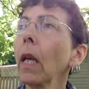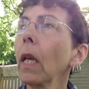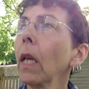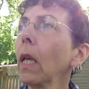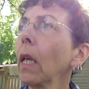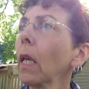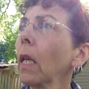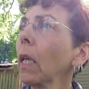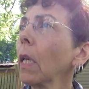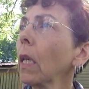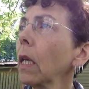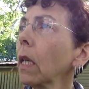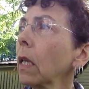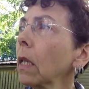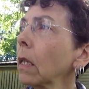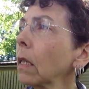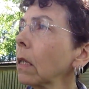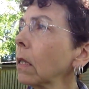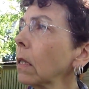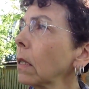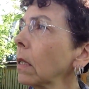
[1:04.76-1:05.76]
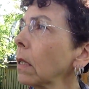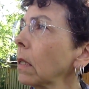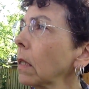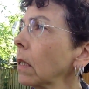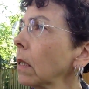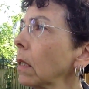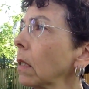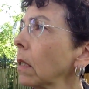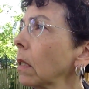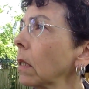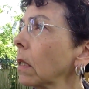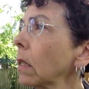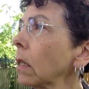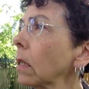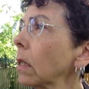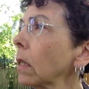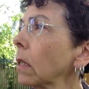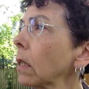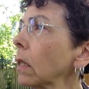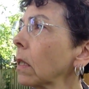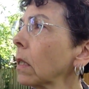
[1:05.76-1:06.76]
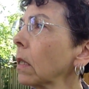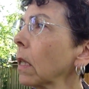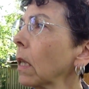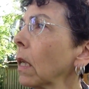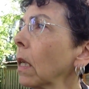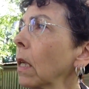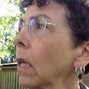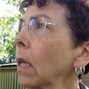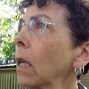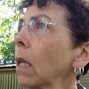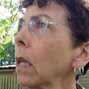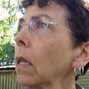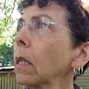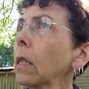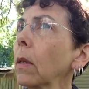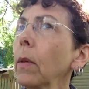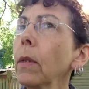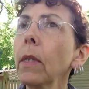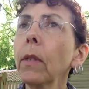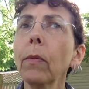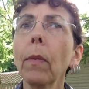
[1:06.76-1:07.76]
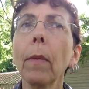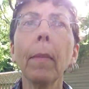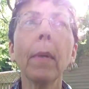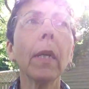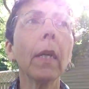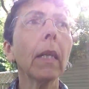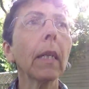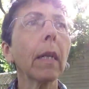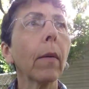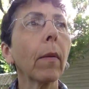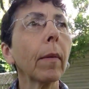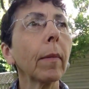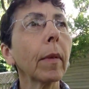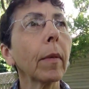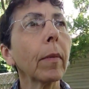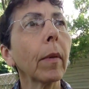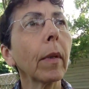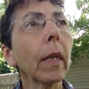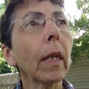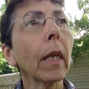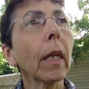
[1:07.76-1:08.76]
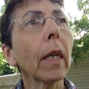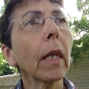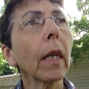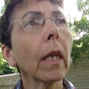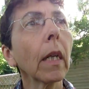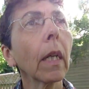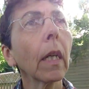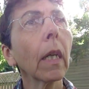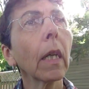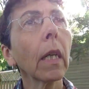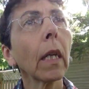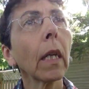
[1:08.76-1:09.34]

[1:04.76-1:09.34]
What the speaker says: And is that one swimming? Now I'm swimming.